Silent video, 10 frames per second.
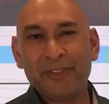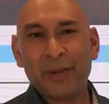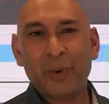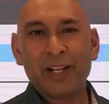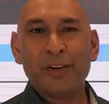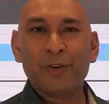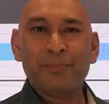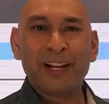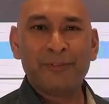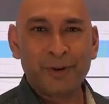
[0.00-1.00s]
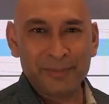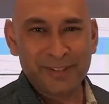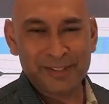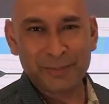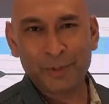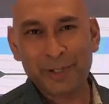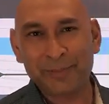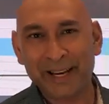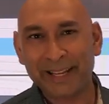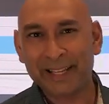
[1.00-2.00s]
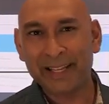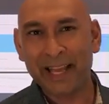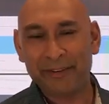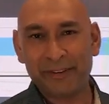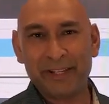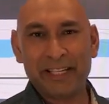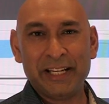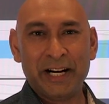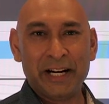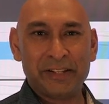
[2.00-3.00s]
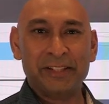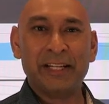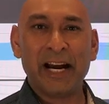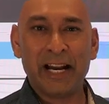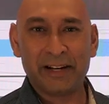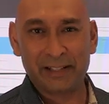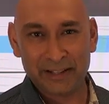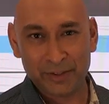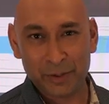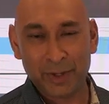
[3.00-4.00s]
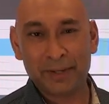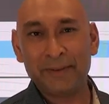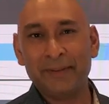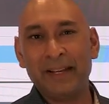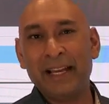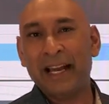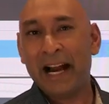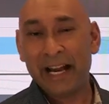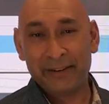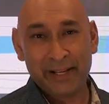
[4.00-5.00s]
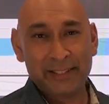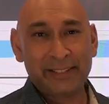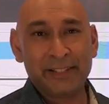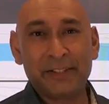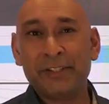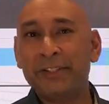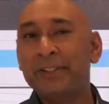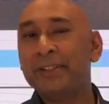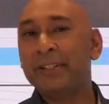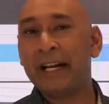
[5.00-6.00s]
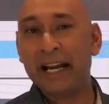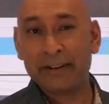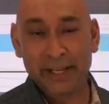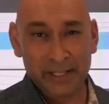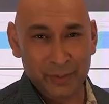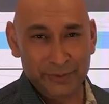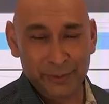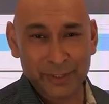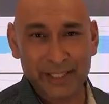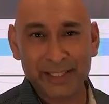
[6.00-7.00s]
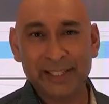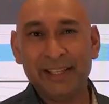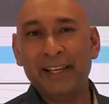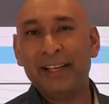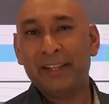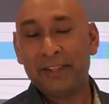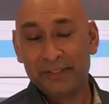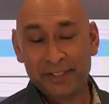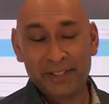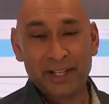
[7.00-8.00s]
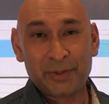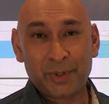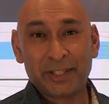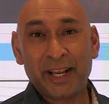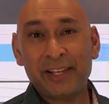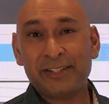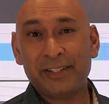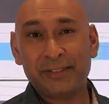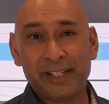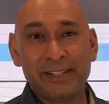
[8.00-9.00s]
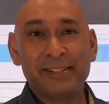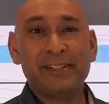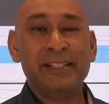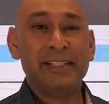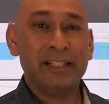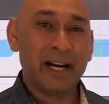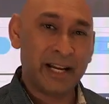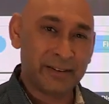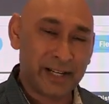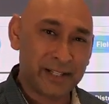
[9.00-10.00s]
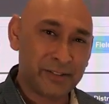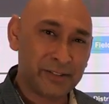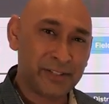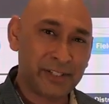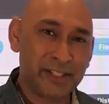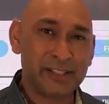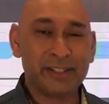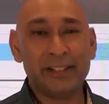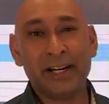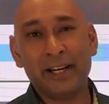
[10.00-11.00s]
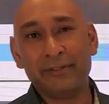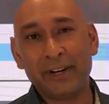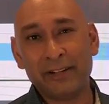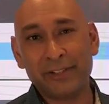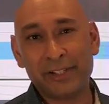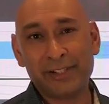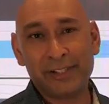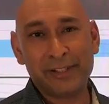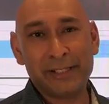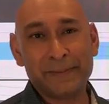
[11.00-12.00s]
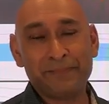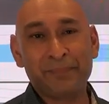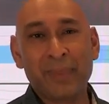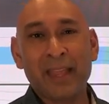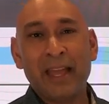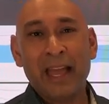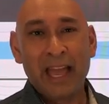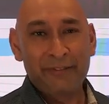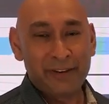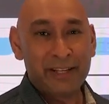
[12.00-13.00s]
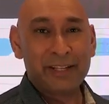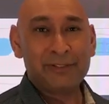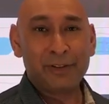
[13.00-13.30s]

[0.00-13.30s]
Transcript: of the well-known platforms supported by FND are the IR1101, IR1800, IR8140, the CGR1K series, the IR800 series, and the IR500 series. FND